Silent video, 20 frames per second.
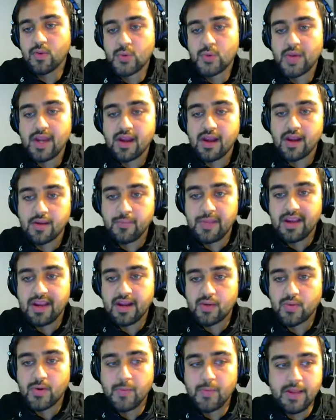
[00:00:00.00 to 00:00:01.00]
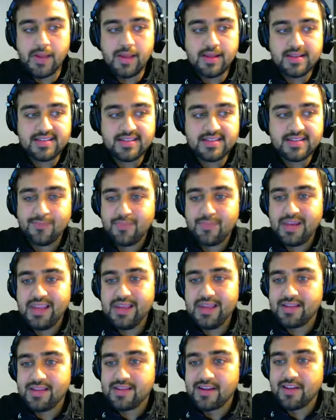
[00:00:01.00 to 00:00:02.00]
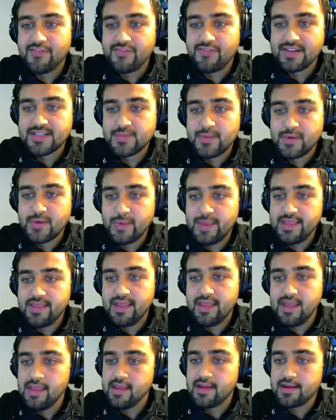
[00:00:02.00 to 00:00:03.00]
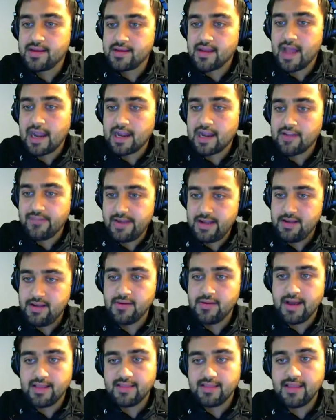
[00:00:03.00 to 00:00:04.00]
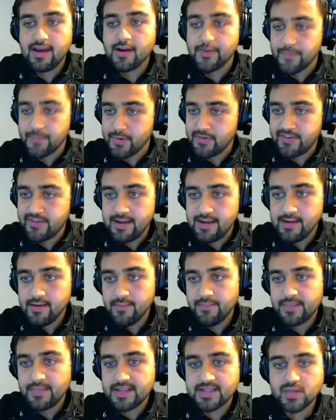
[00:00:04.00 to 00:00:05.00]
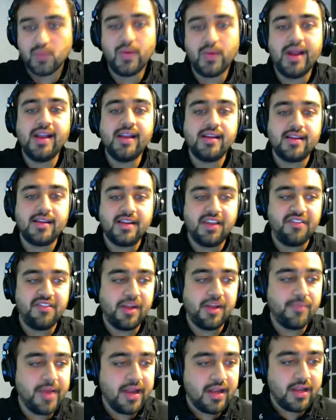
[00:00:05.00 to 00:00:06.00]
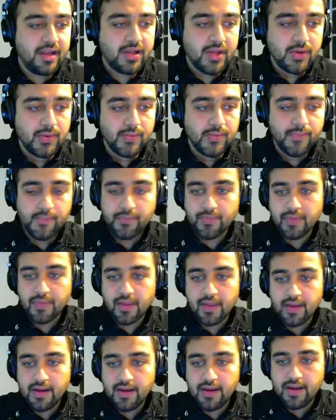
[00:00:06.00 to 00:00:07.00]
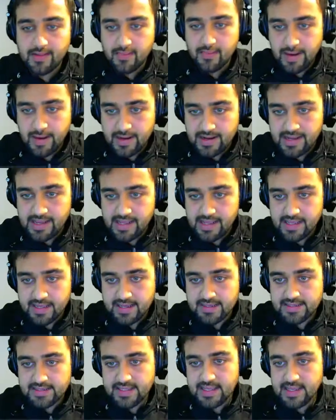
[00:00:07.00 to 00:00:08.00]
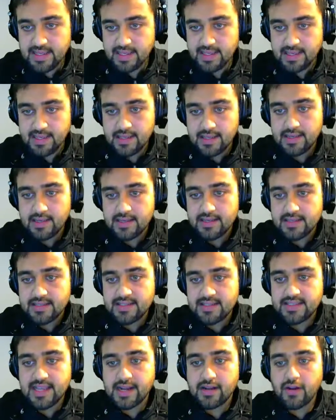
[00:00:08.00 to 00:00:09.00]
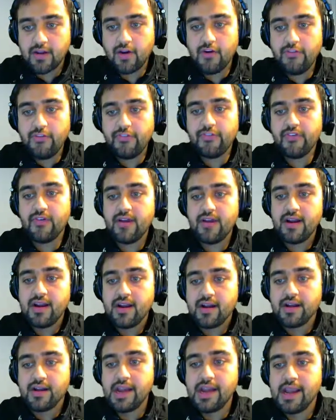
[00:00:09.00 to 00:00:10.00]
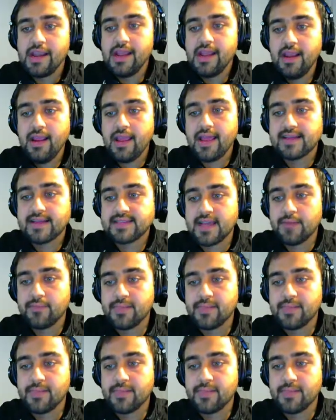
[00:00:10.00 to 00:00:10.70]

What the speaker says: what would it be? It would be simply the difference between the target value and the output value squared divided by 2, right? Where D is the set of training